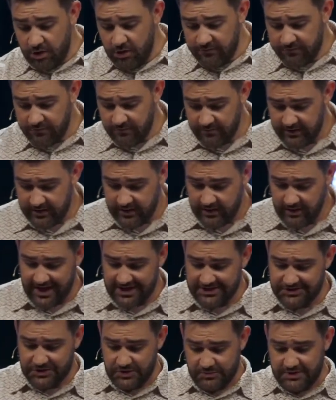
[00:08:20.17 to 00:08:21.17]
from there.
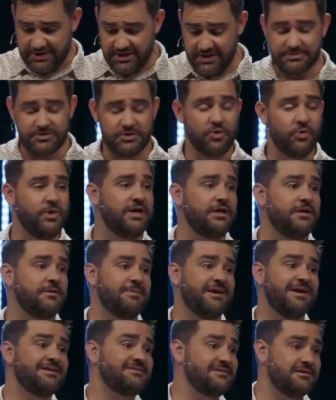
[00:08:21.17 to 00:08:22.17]
Esther becomes queen
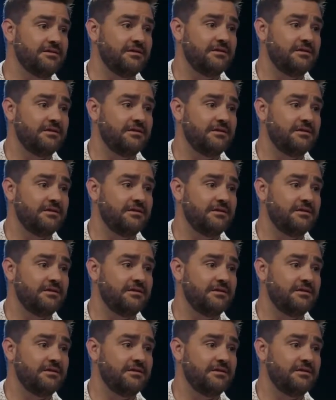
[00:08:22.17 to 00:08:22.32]
amazingly.